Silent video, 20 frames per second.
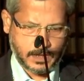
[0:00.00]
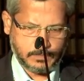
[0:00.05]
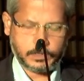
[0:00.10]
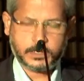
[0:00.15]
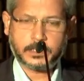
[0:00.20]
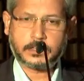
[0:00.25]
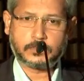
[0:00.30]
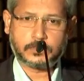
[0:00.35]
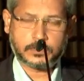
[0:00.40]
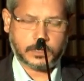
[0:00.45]

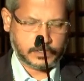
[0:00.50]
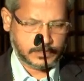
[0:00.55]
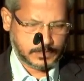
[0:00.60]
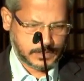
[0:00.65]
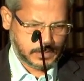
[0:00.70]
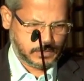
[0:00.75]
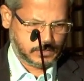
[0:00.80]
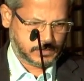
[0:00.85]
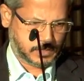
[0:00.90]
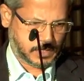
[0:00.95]
but he could
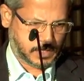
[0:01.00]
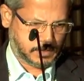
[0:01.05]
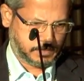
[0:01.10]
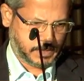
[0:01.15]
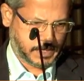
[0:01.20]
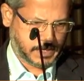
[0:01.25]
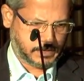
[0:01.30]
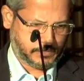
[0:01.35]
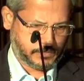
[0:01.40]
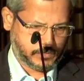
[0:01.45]
continue to
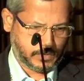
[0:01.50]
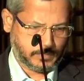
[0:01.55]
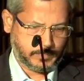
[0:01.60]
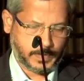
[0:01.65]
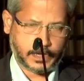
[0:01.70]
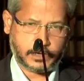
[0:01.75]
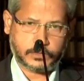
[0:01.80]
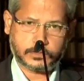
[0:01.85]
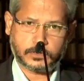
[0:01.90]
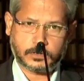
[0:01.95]
complete a full
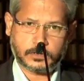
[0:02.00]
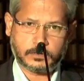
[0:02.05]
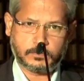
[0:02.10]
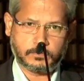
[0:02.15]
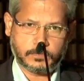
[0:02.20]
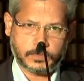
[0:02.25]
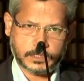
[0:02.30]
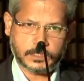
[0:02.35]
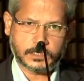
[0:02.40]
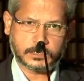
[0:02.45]
marathon
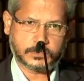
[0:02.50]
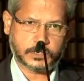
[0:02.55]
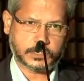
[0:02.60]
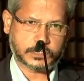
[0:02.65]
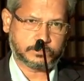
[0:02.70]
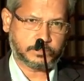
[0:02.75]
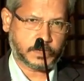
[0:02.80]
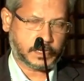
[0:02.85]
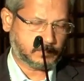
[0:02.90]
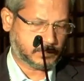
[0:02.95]
with the
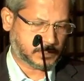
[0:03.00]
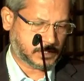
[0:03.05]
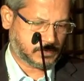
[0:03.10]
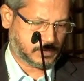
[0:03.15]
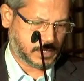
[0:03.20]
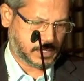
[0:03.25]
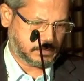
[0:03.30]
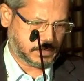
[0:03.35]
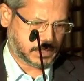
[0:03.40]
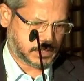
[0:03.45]
chest pain
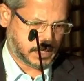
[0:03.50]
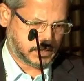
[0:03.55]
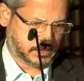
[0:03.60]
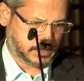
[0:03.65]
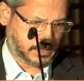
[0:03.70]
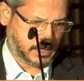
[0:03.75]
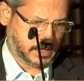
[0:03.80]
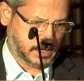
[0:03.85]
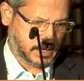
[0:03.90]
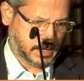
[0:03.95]
without
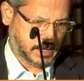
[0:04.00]
limitation.